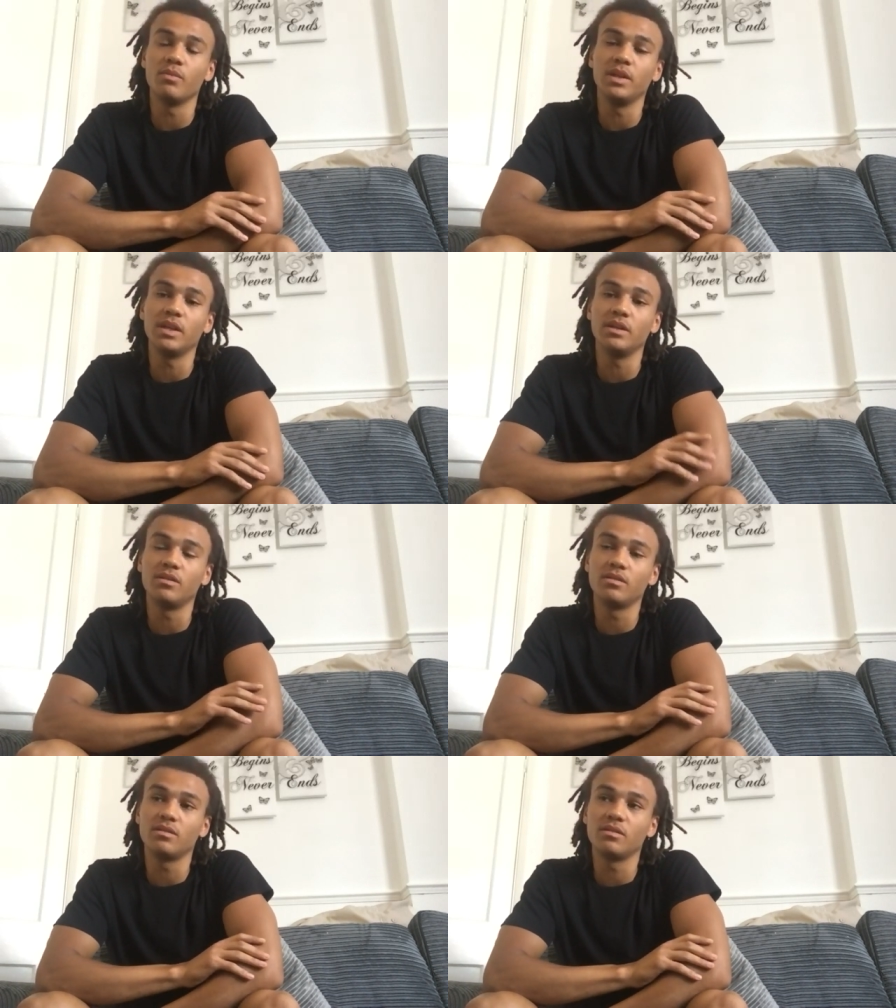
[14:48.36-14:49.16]
did
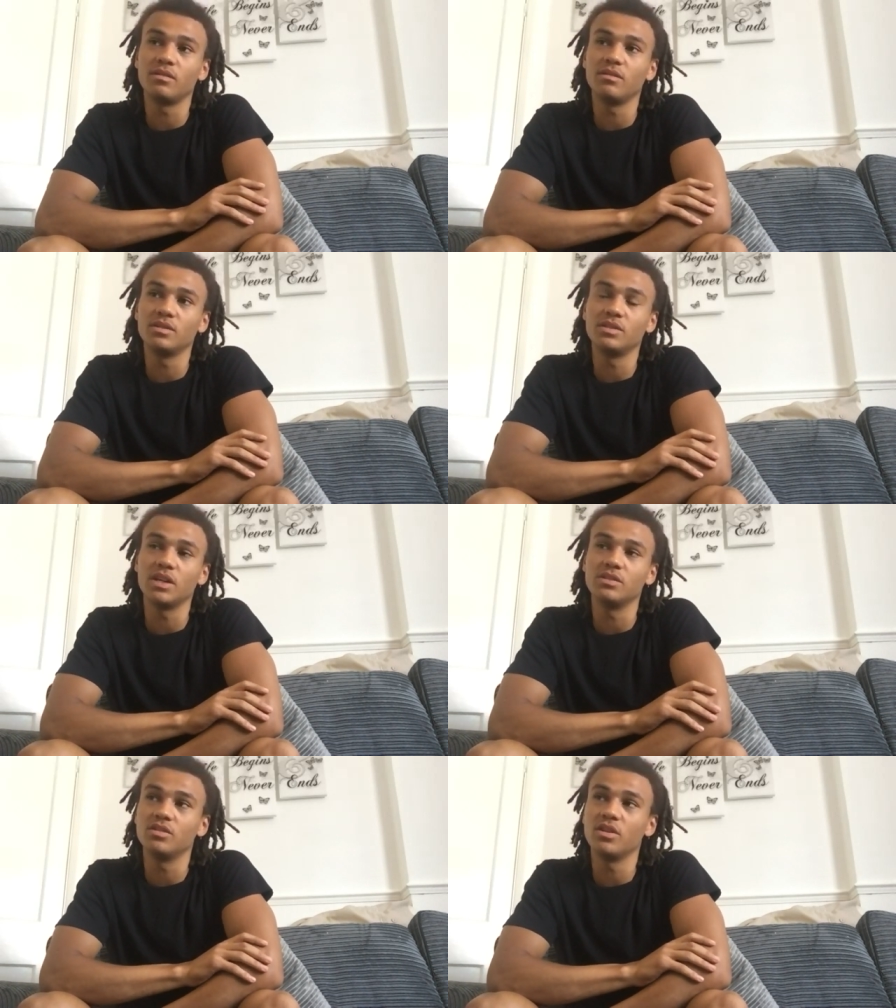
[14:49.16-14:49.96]
start
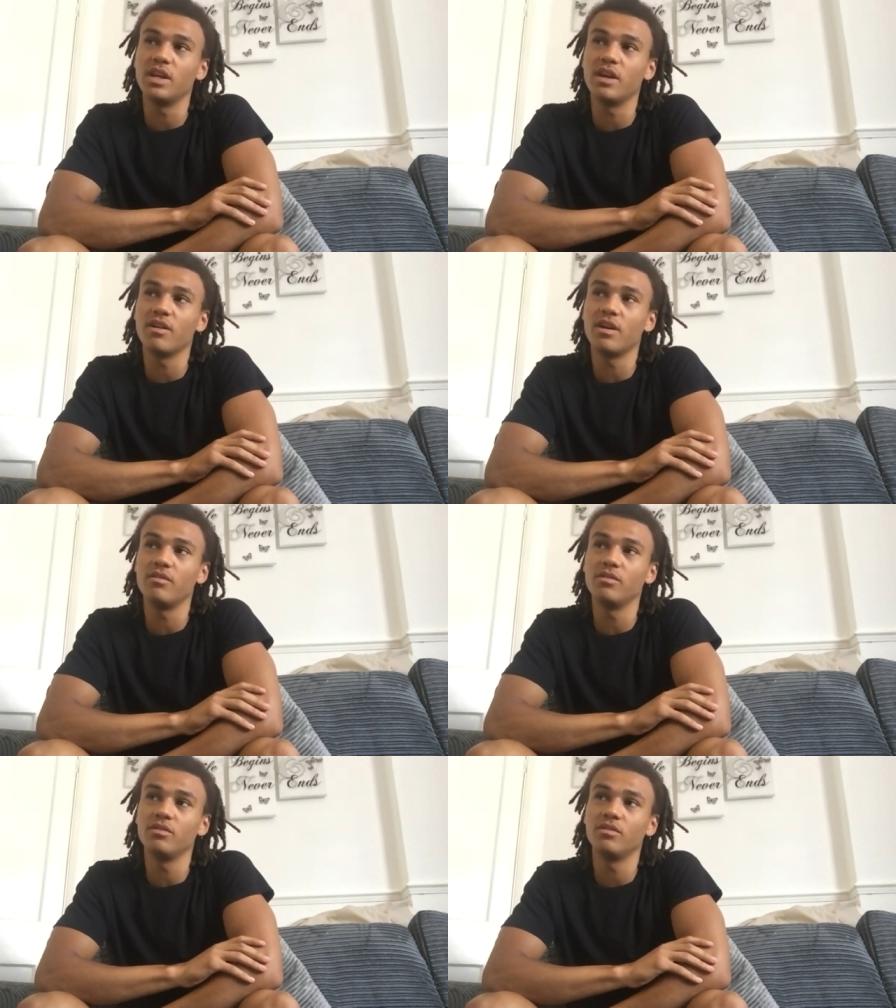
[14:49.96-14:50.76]
to turn it around,
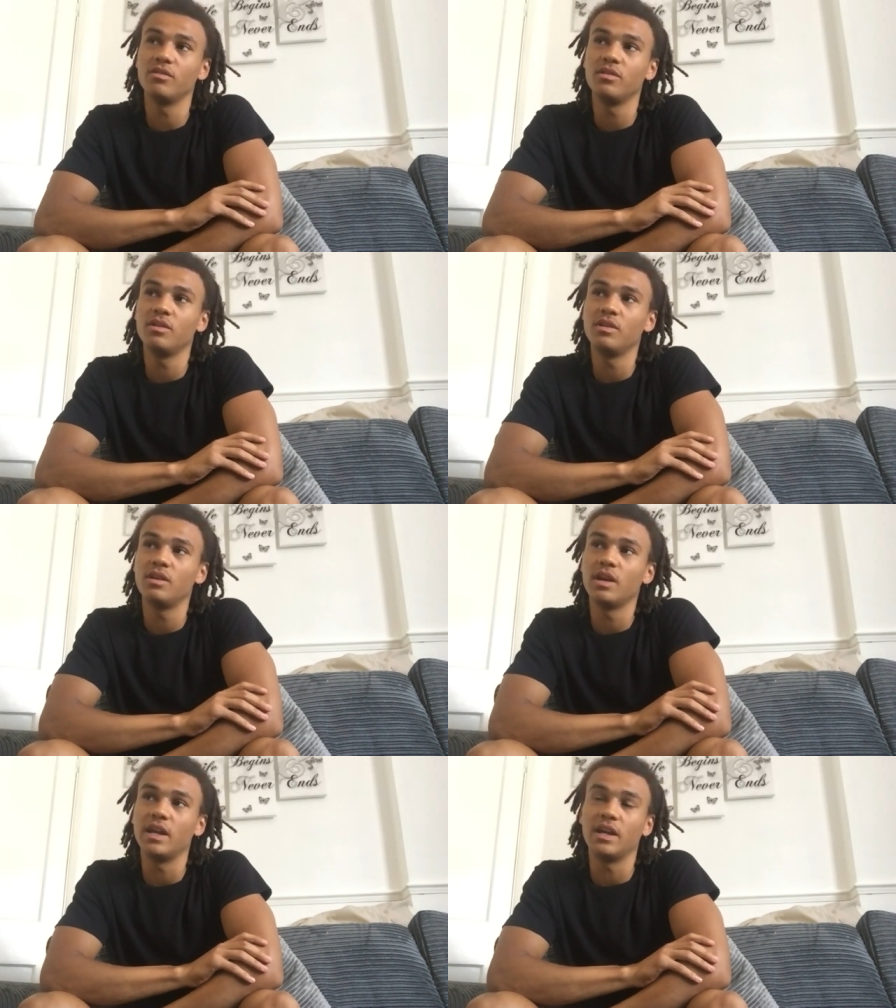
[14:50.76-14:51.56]

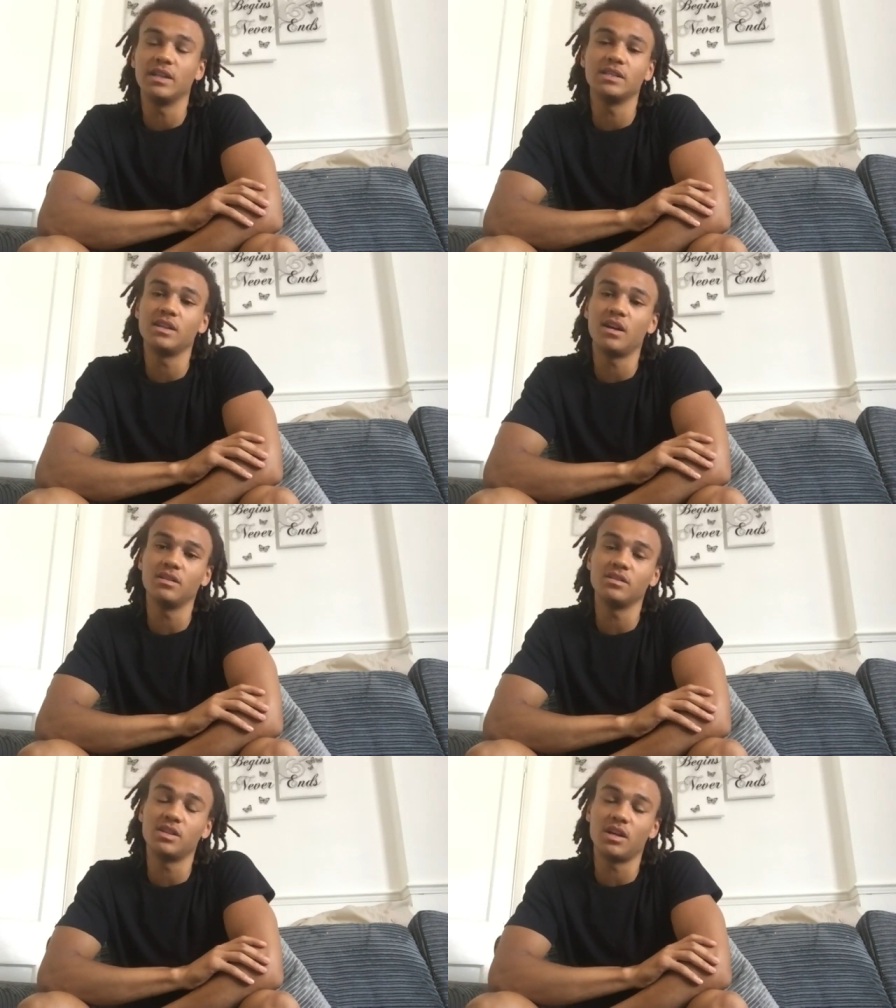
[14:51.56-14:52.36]
and I did
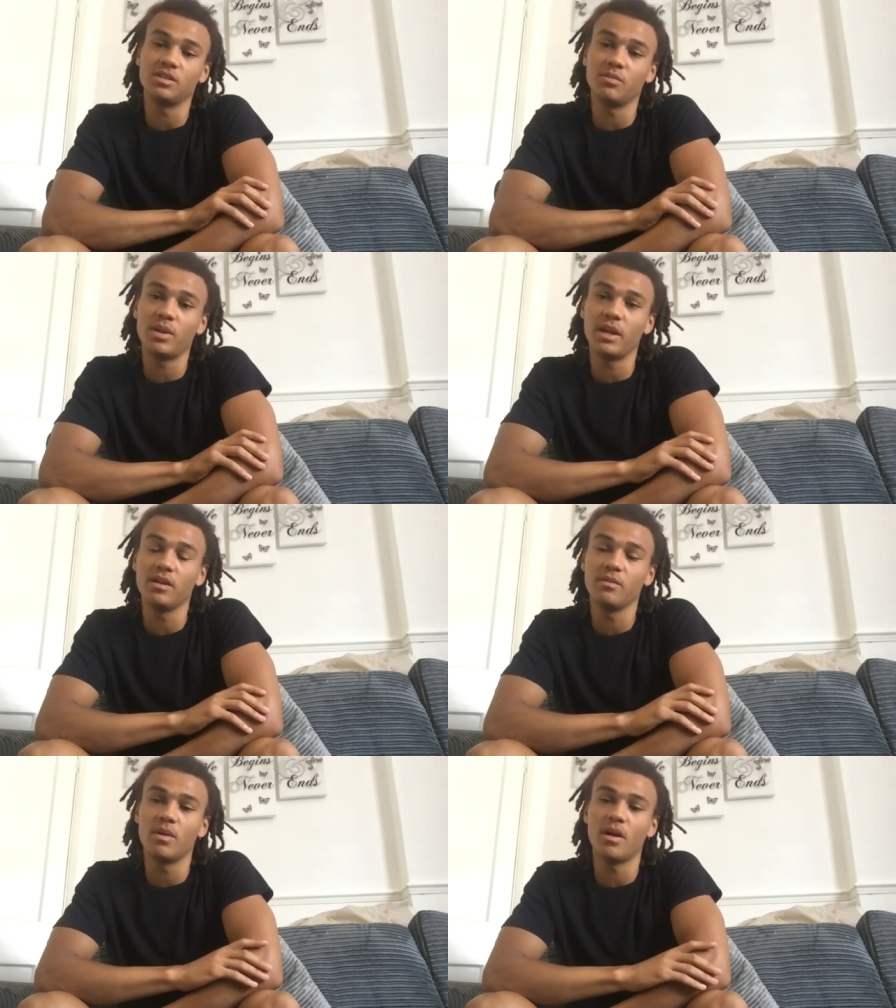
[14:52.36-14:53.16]
start to play.
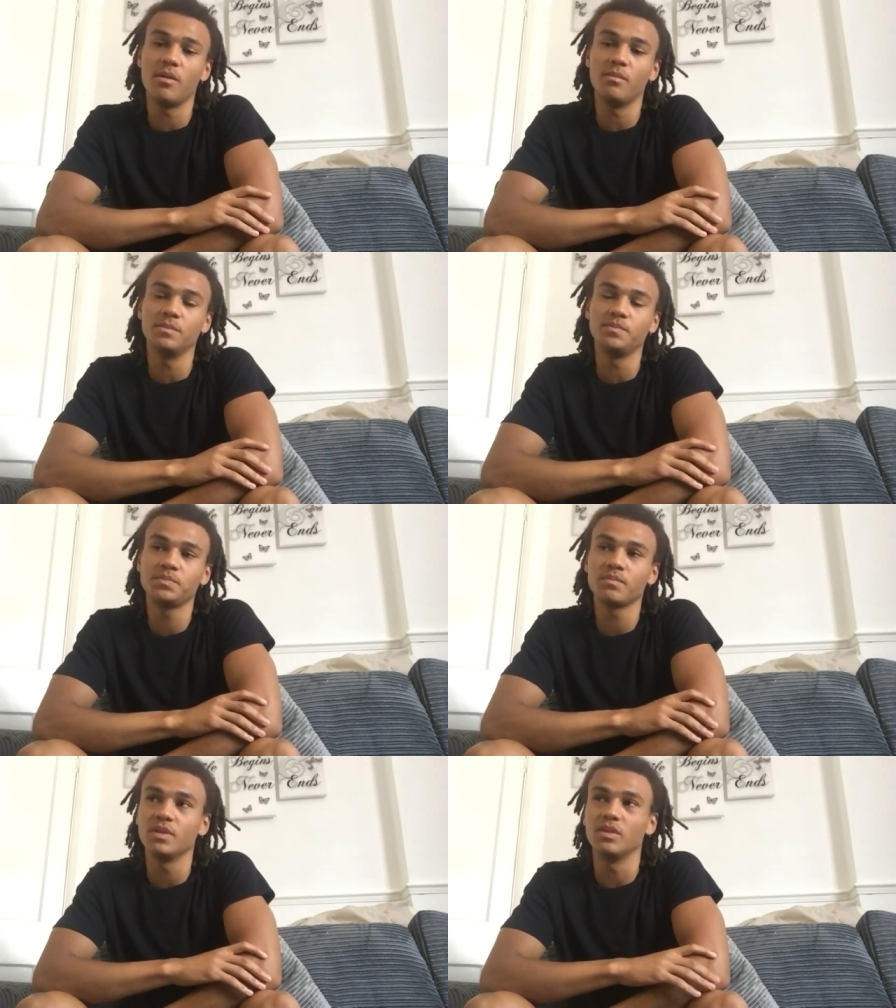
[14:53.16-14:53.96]
But
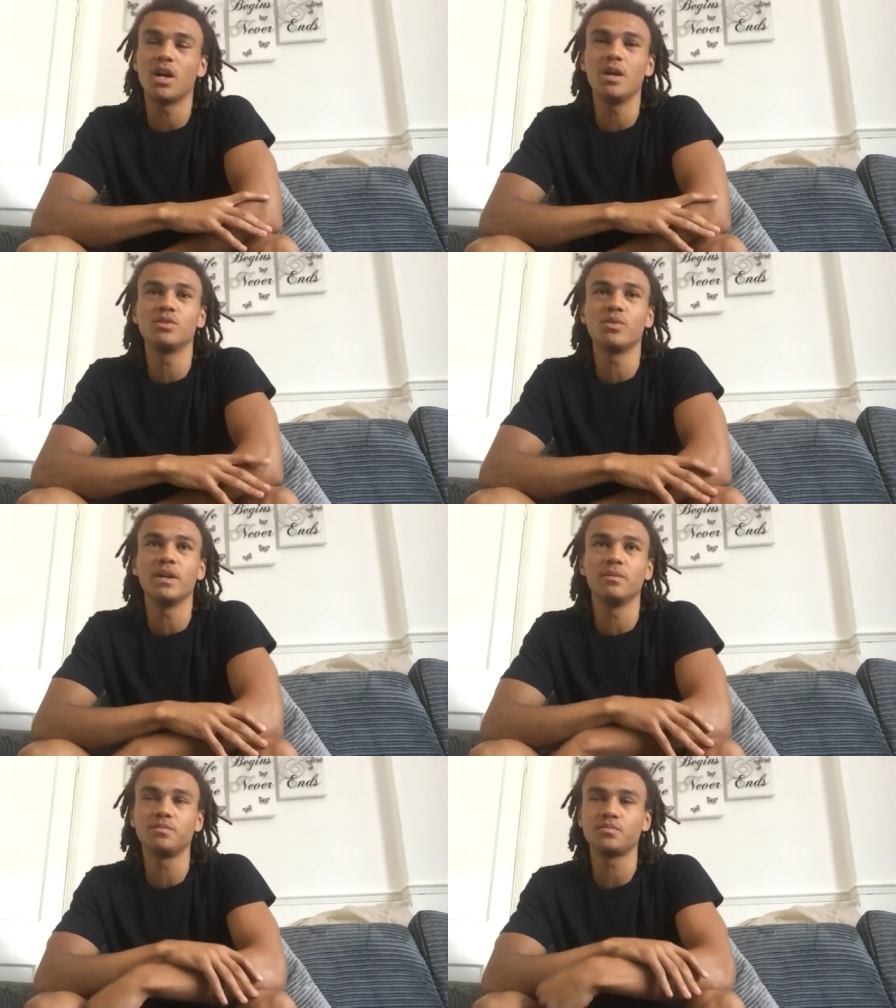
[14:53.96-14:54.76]
the times
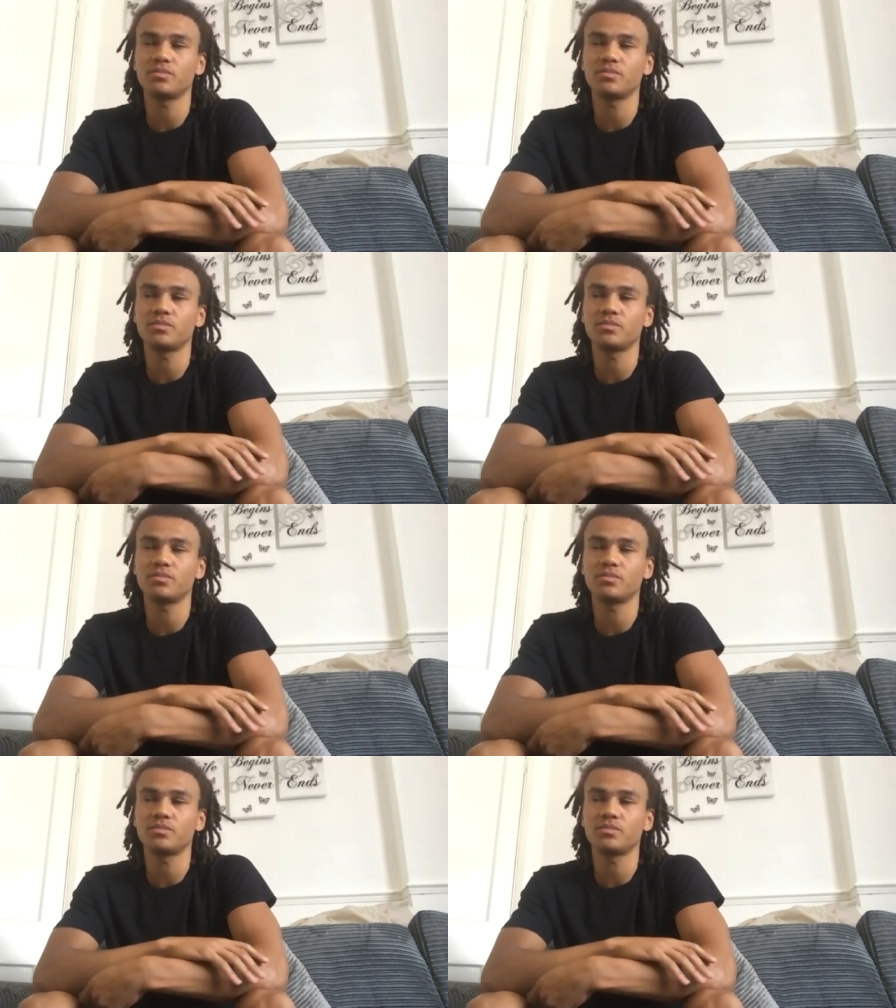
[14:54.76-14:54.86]
when